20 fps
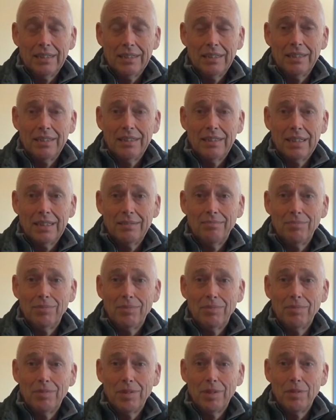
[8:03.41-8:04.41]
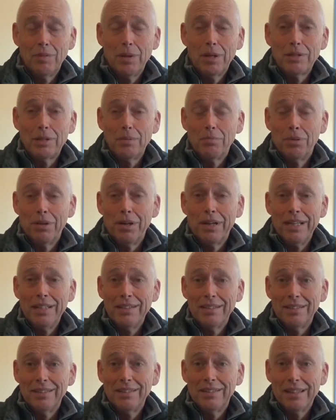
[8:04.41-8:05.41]
and to our
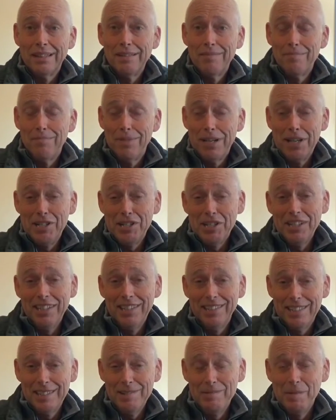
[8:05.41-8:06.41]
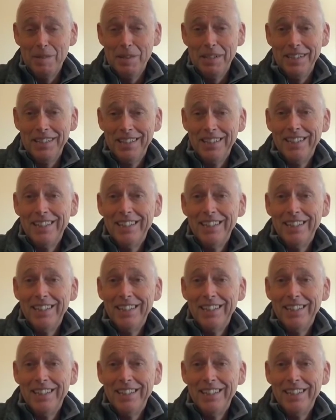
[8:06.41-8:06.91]
surprise and pleasure, as it were,